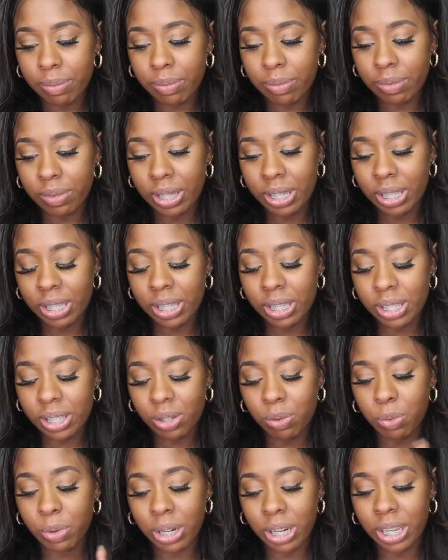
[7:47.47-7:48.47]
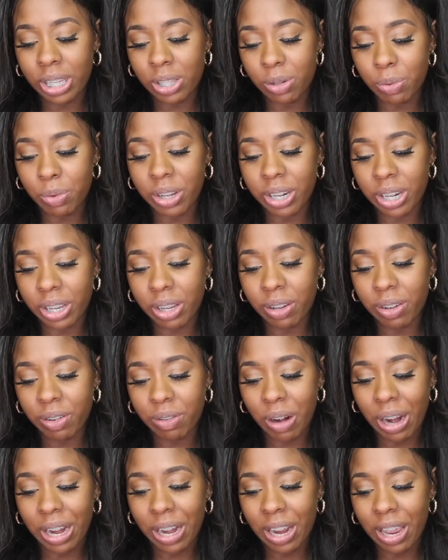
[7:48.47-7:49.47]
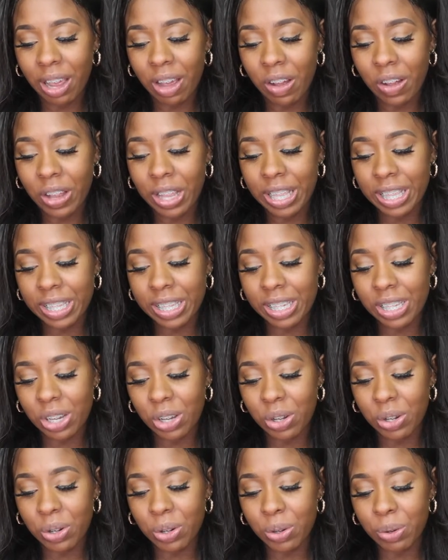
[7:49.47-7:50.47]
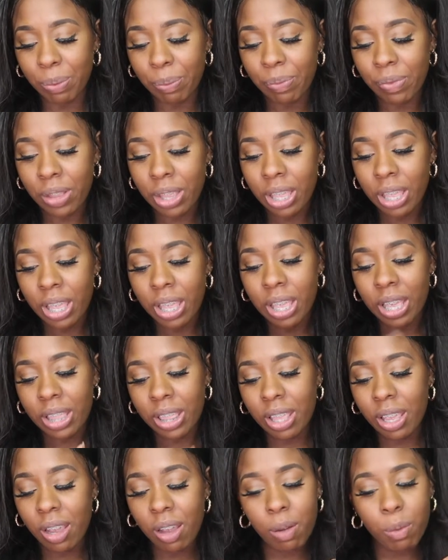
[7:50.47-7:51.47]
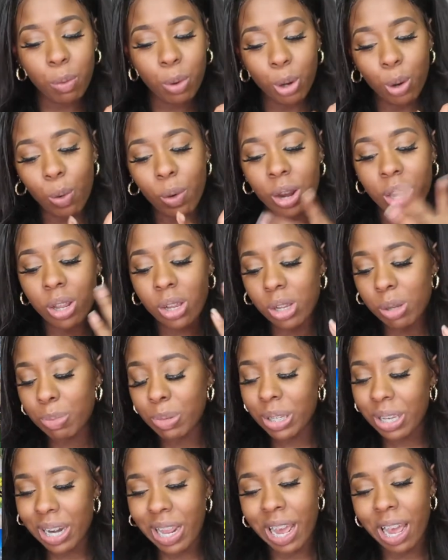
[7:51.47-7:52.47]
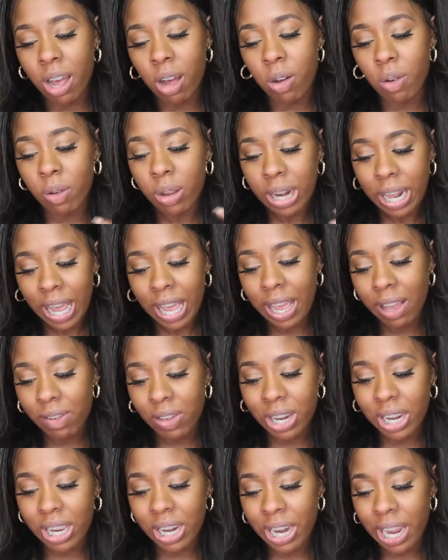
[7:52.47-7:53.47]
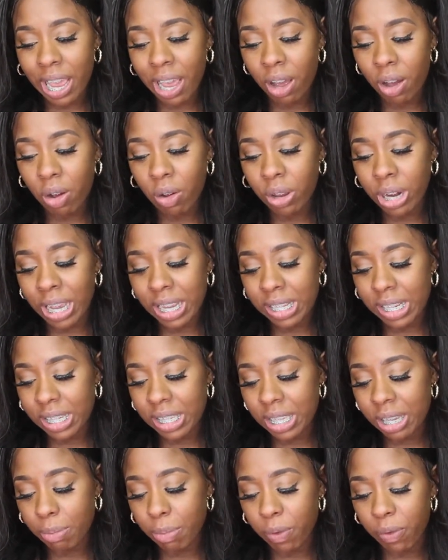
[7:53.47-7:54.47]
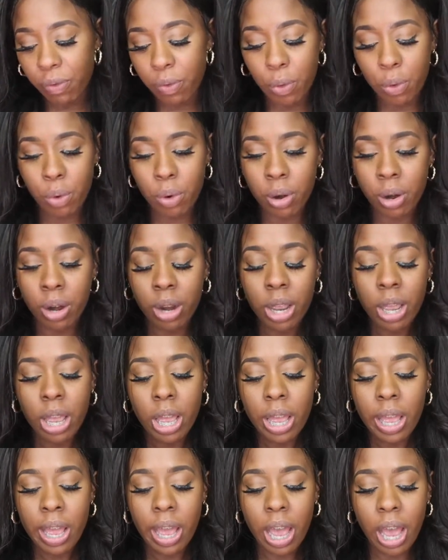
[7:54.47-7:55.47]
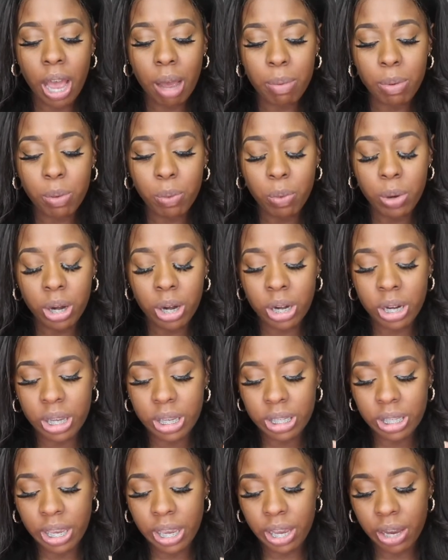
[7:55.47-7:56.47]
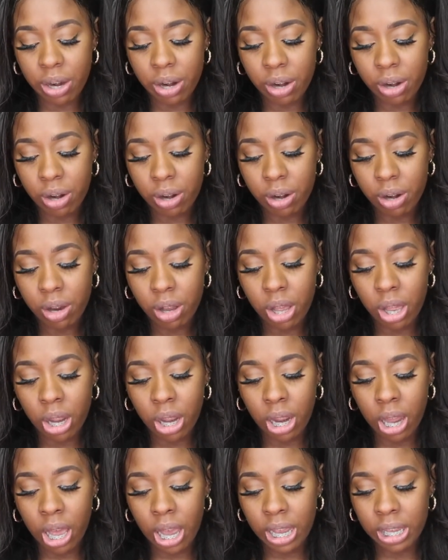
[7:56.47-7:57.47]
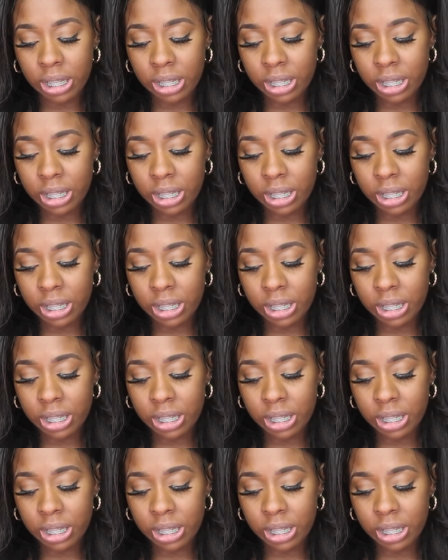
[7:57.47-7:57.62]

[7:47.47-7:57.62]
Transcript: This is 2020 right now. And so then we're going up to now, and I have it in now. And as I said before, I've been wearing this hair a lot.